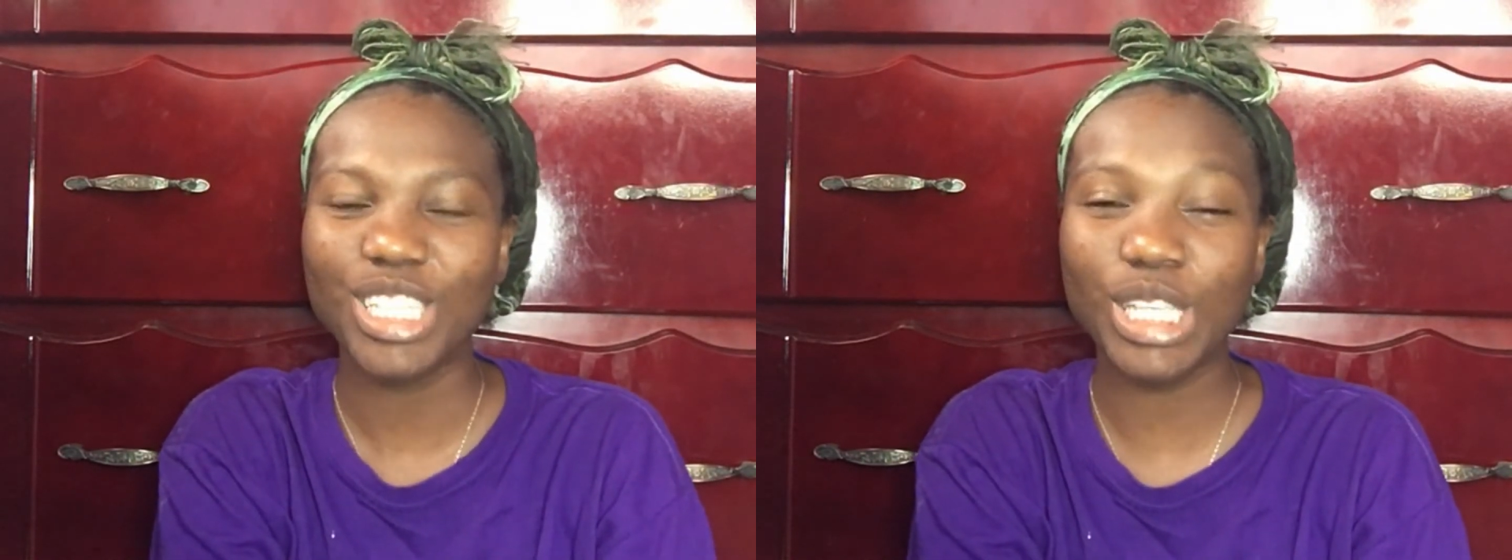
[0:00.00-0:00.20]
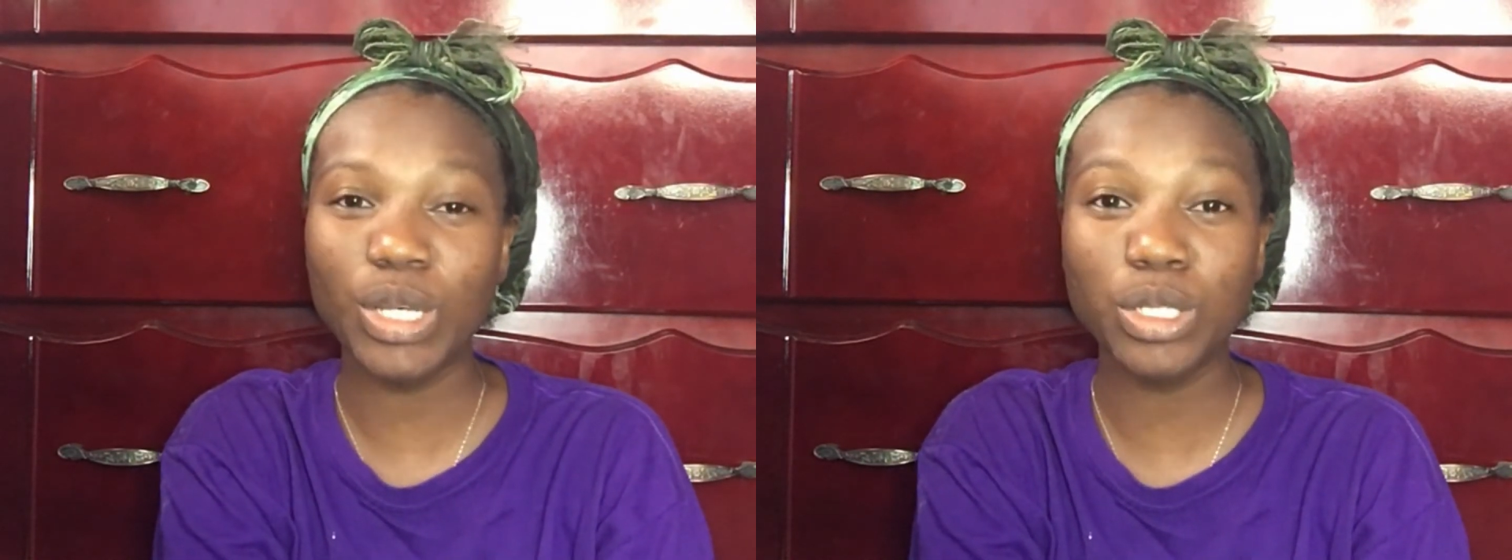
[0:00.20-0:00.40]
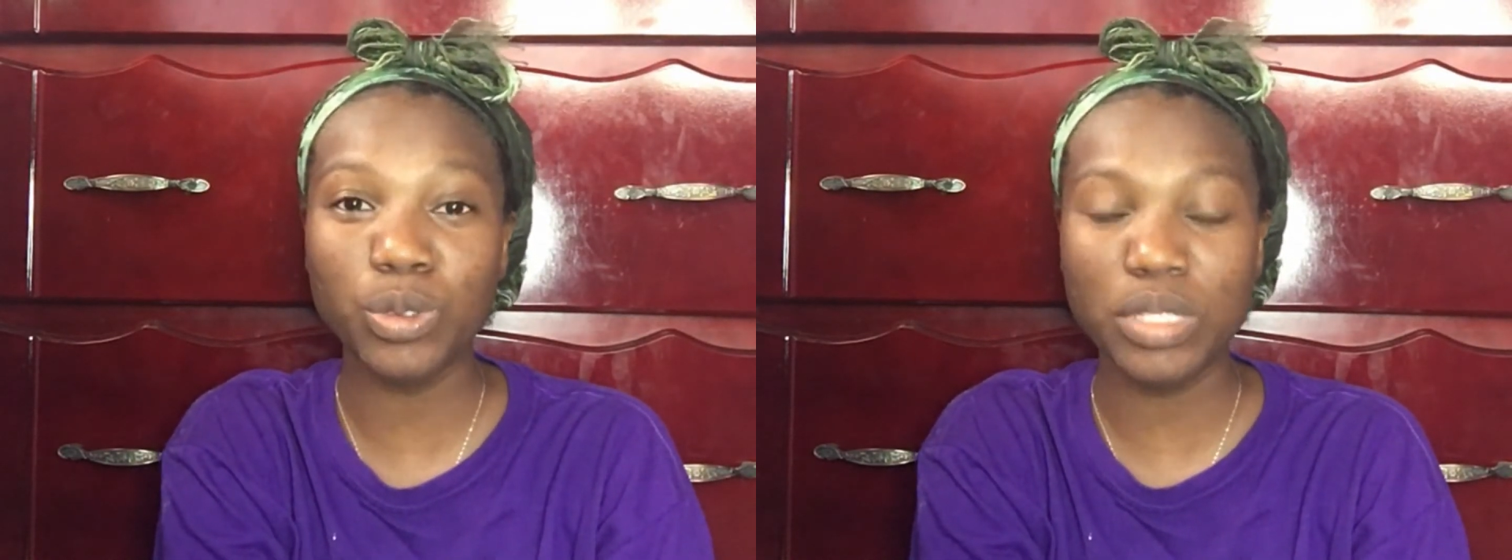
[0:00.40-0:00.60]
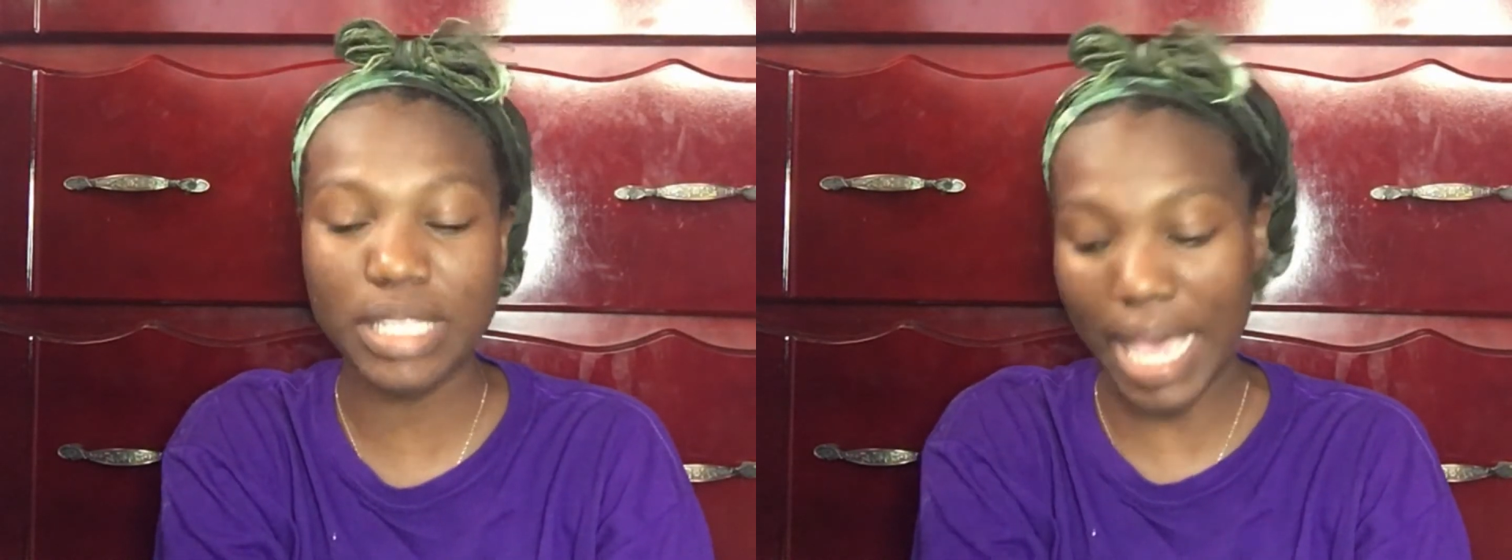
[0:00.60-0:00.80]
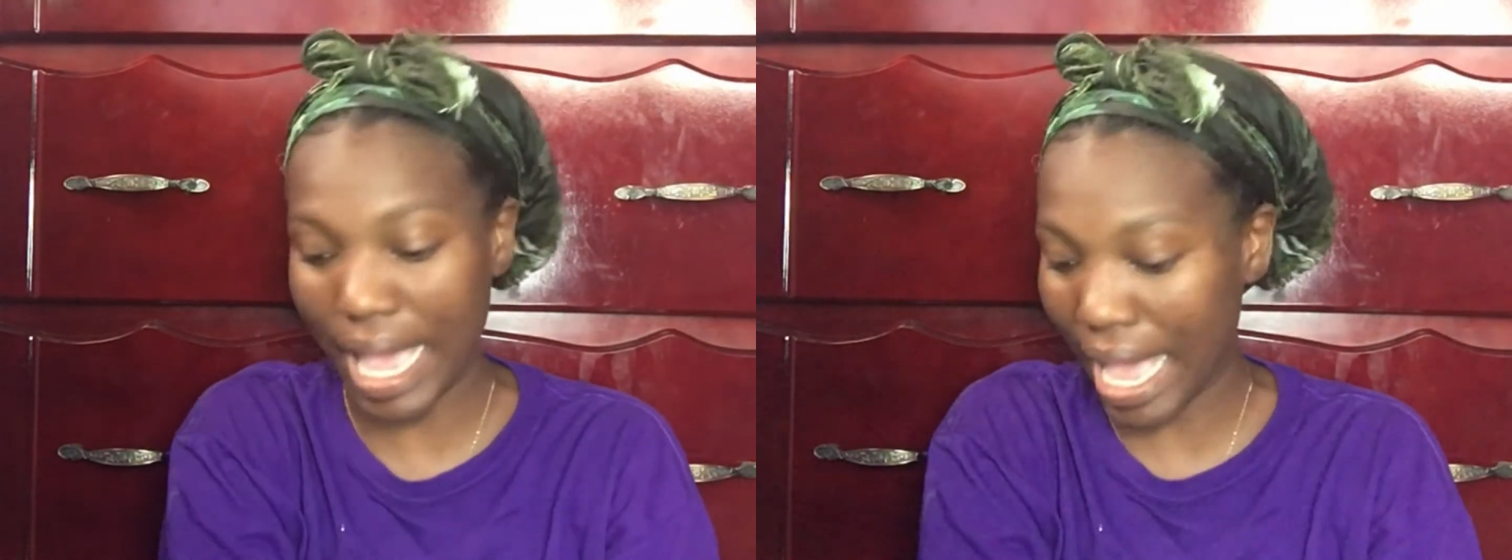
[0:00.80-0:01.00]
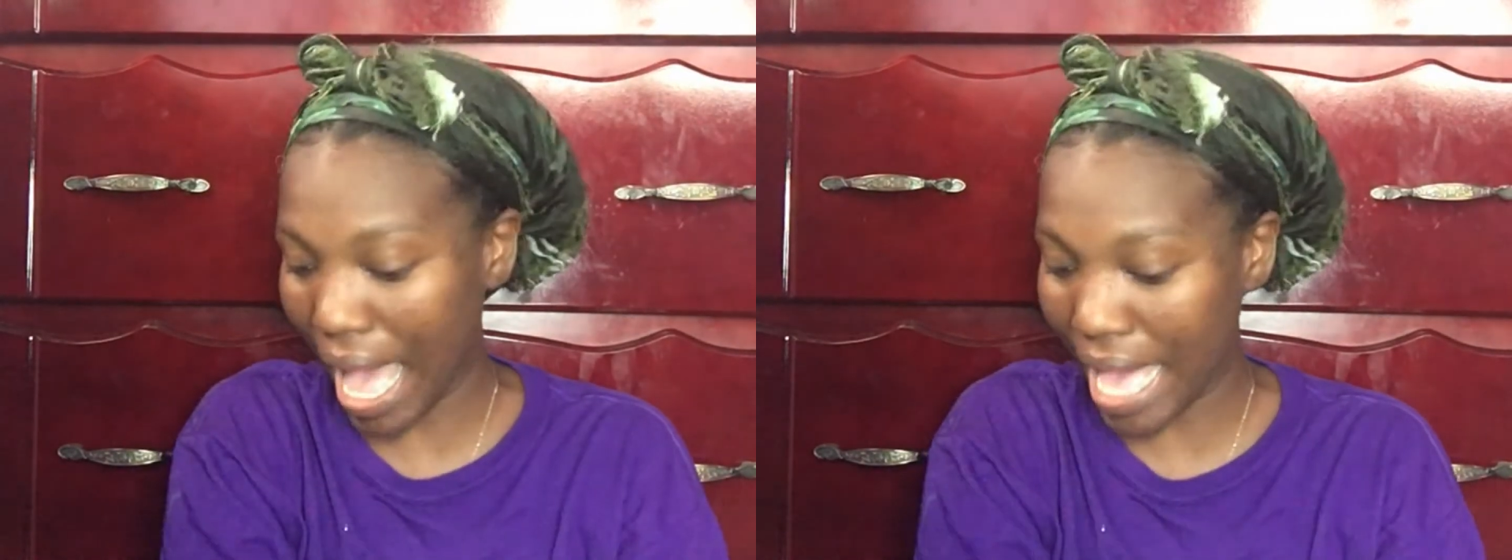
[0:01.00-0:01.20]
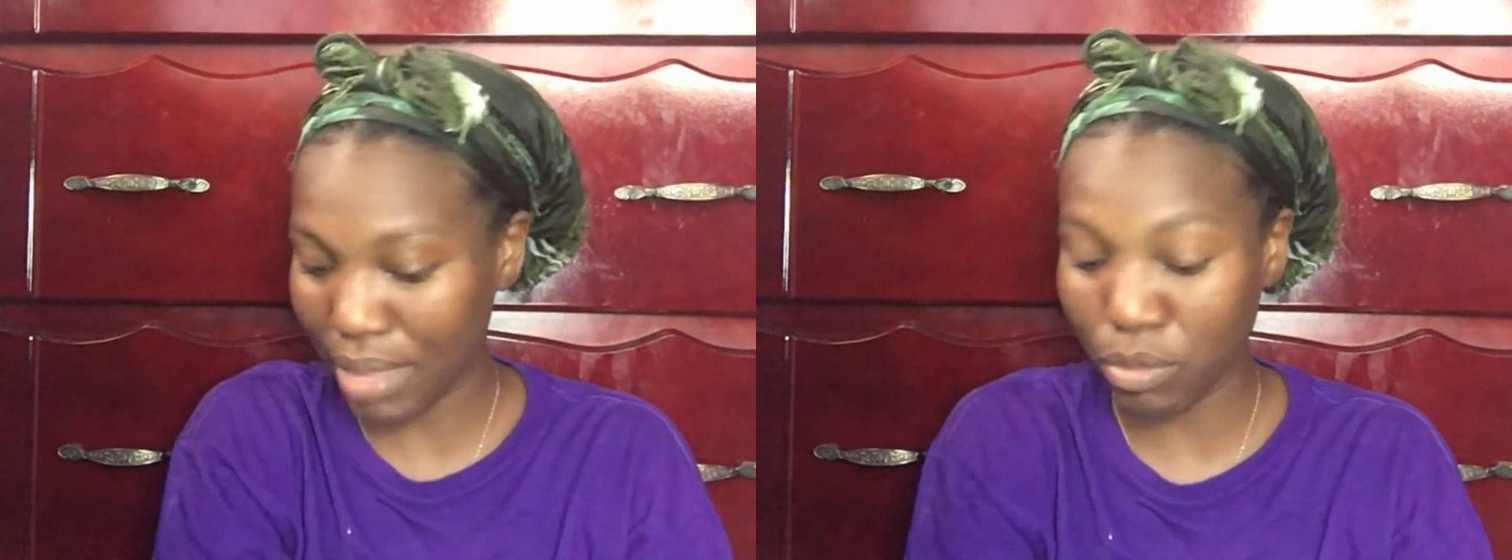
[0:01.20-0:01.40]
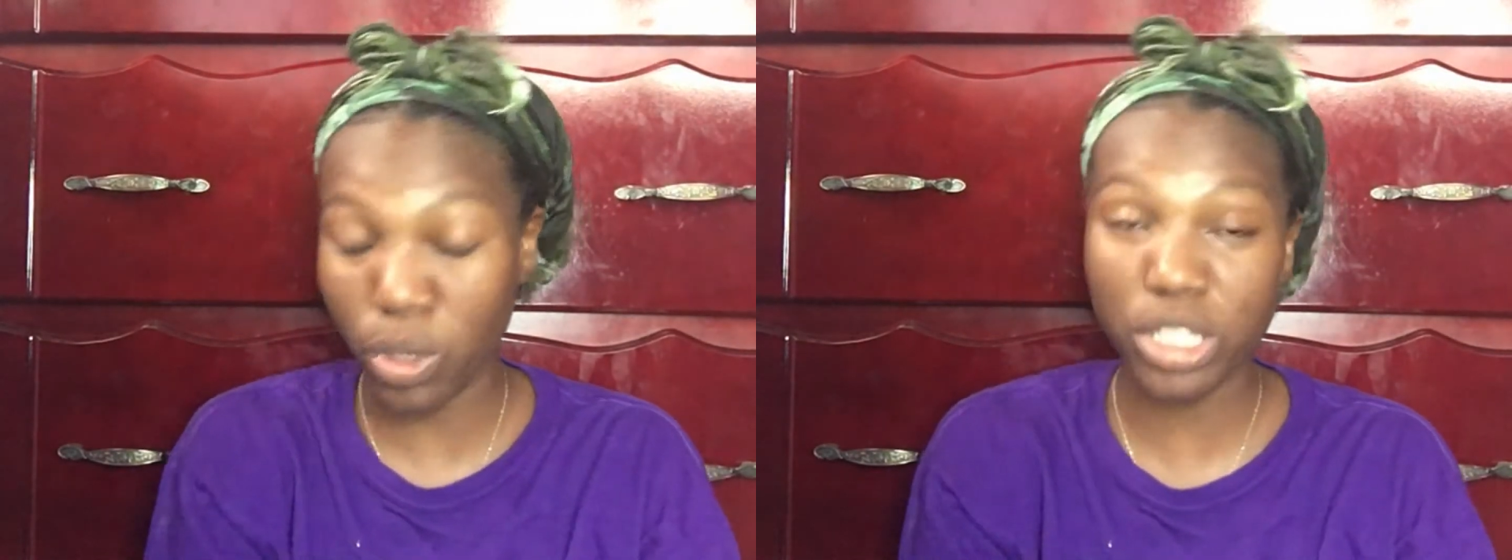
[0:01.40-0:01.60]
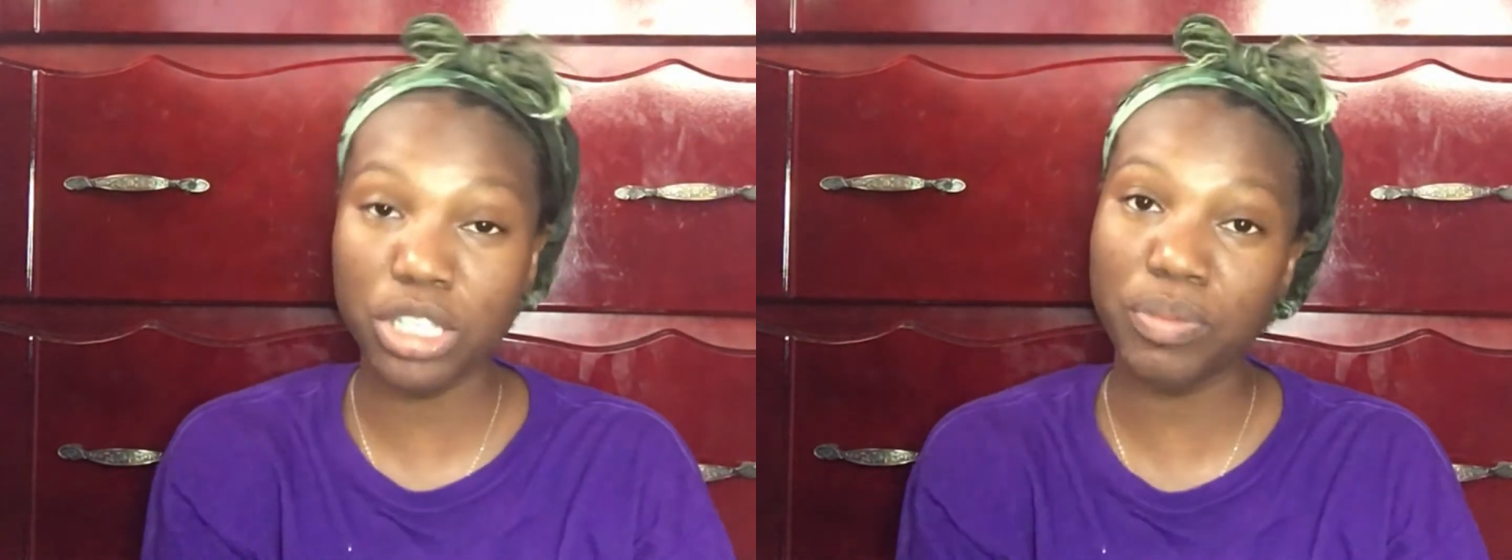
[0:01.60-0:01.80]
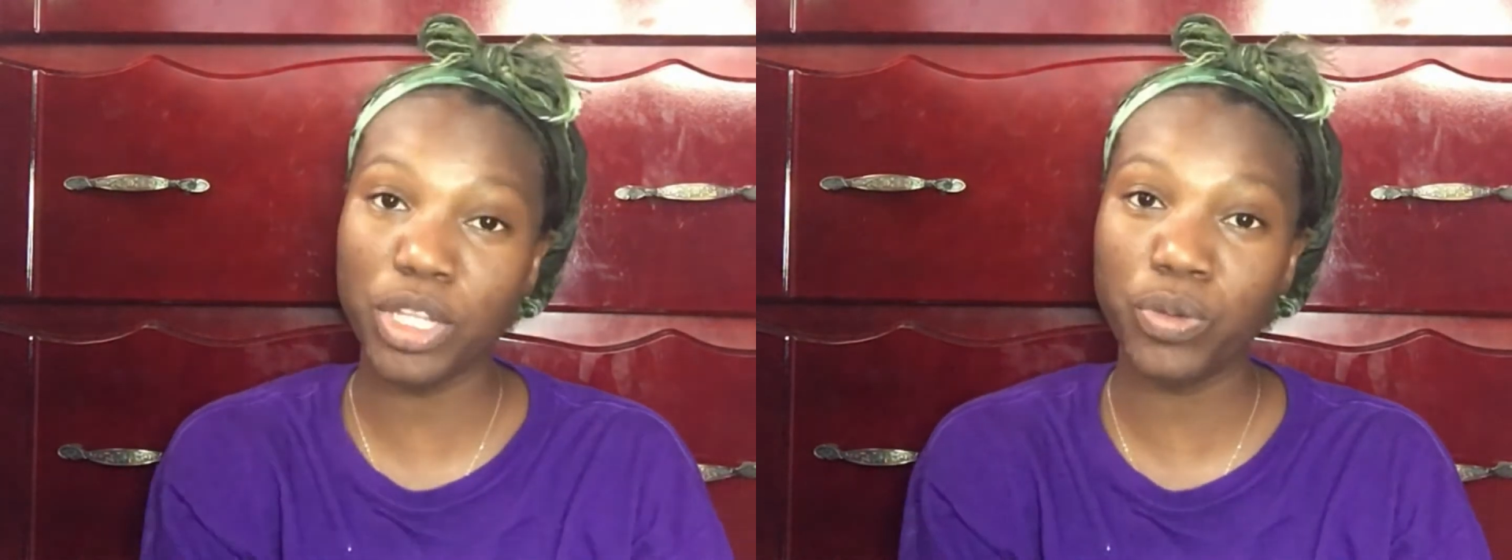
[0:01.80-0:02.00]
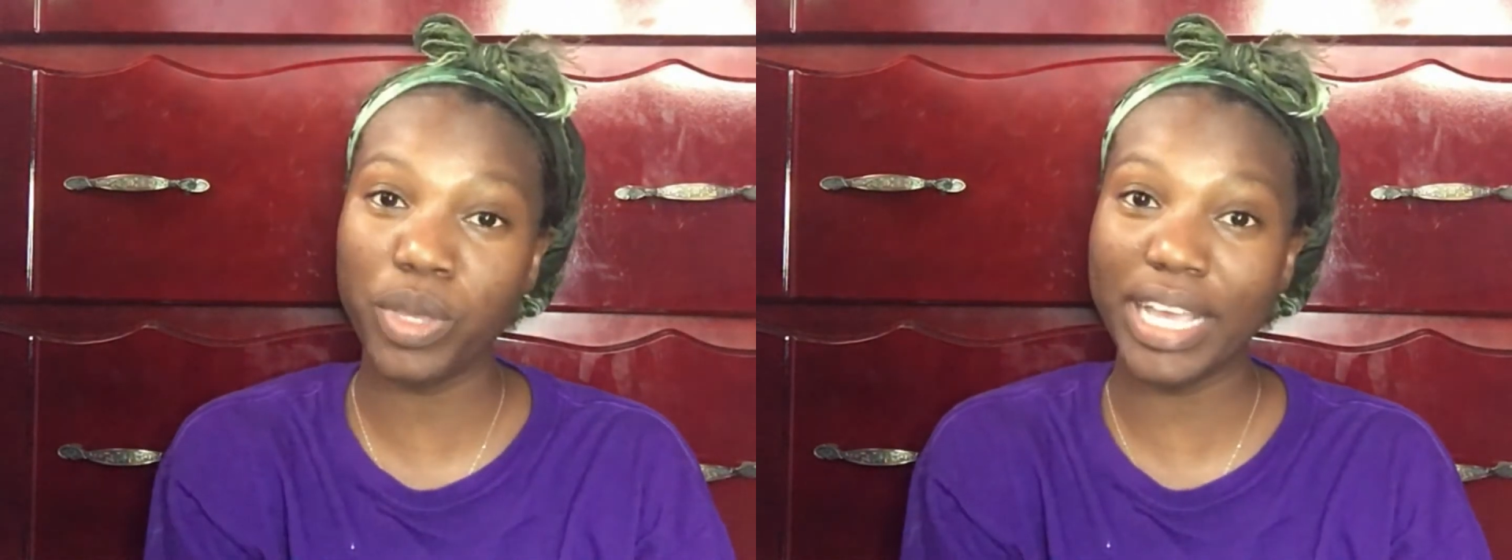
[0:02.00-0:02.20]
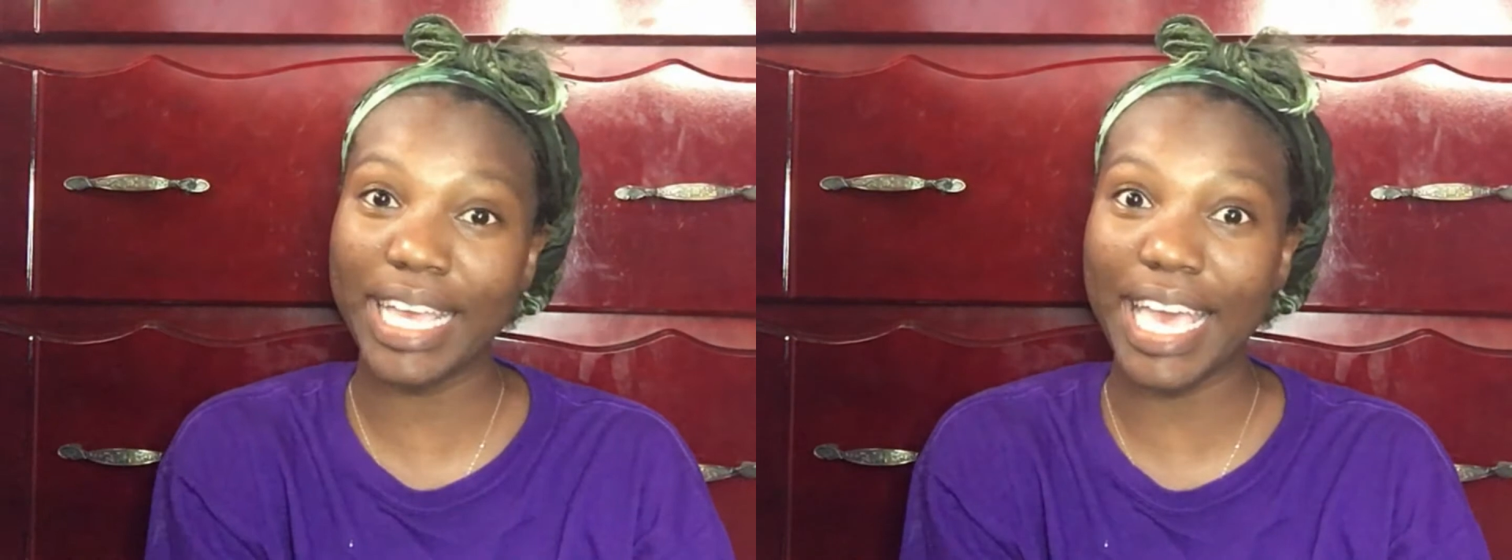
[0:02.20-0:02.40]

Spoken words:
So today I am going to be doing